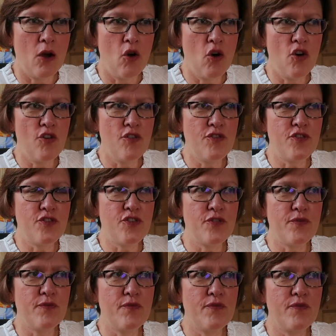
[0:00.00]

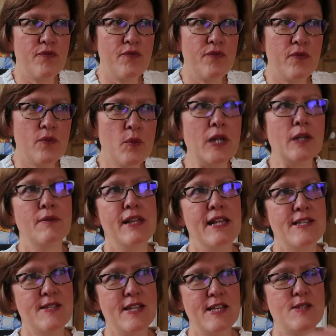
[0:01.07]
of, well,
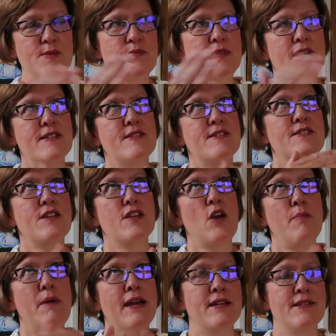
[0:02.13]
let's
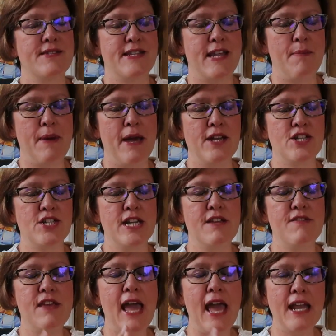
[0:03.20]
go back a step
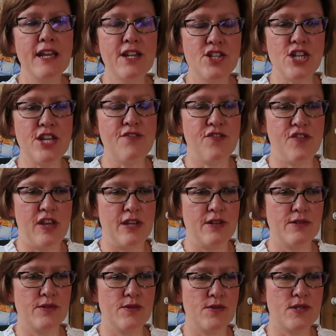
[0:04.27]
actually. The energy
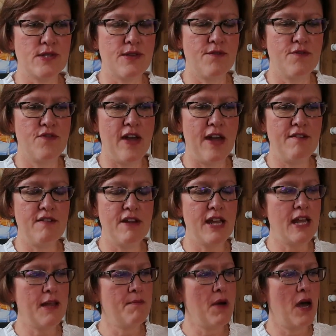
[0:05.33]
feels
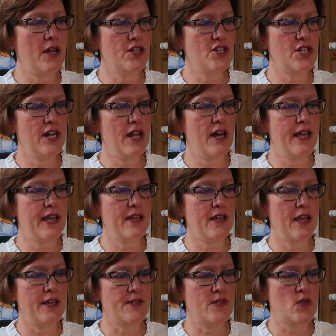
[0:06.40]
very much
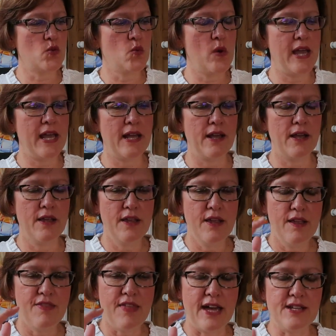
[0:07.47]
like a swing
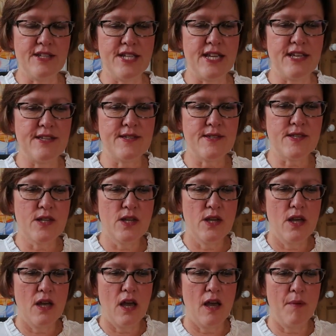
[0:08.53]
that is
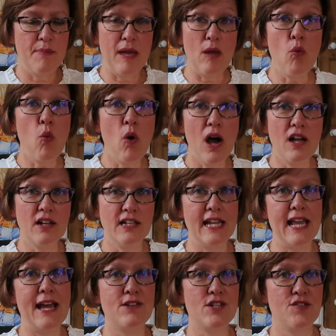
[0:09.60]
a bit
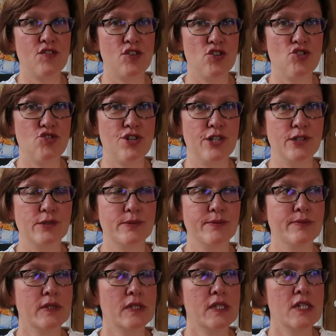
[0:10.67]
wildly out of
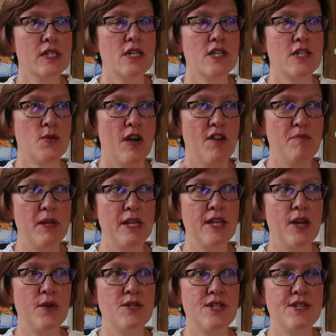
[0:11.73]
control. So I've been
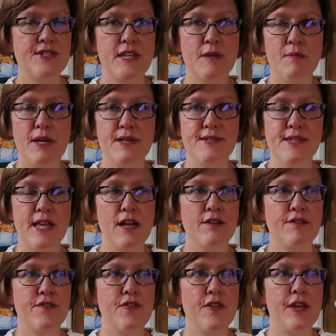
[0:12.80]
noticing
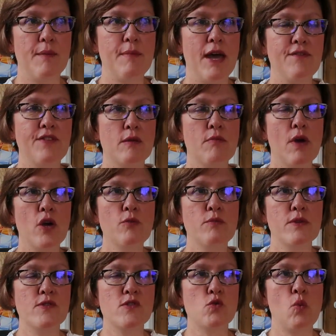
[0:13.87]
myself that I'm having
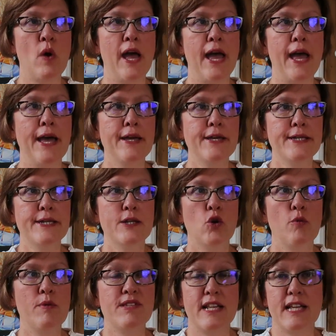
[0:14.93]
moments where
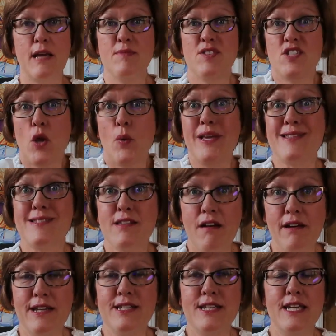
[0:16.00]
almost like I'm so
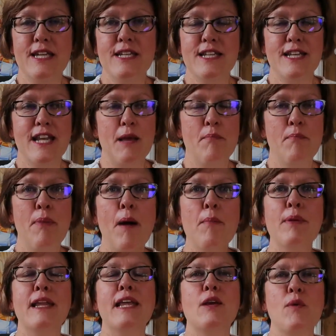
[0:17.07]
excited and like
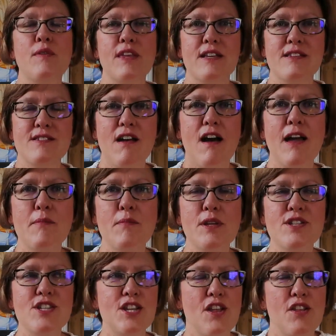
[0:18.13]
bubbling with
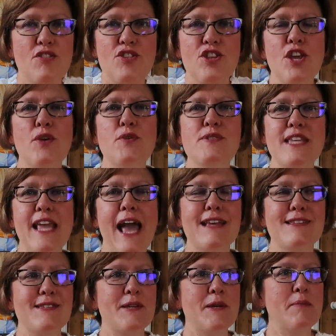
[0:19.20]
excitement and
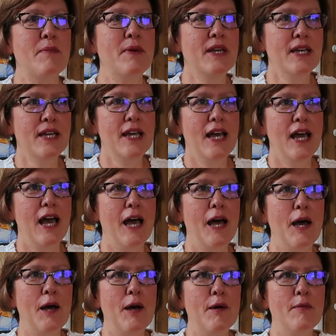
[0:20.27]
enthusiasm,
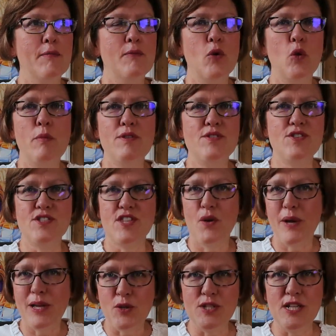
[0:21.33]
almost as
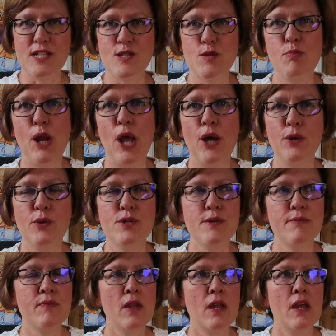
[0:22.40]
though I could
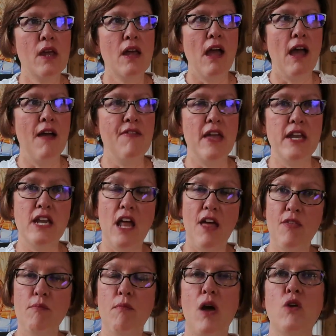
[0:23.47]
explode. And then in
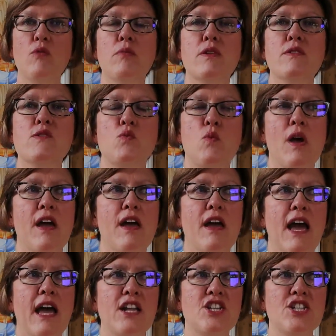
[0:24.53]
other moments where
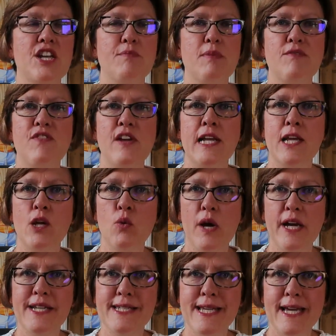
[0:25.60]
actually I've been feeling
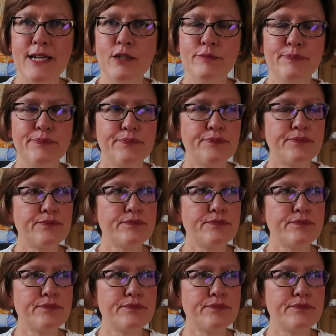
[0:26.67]
quite down,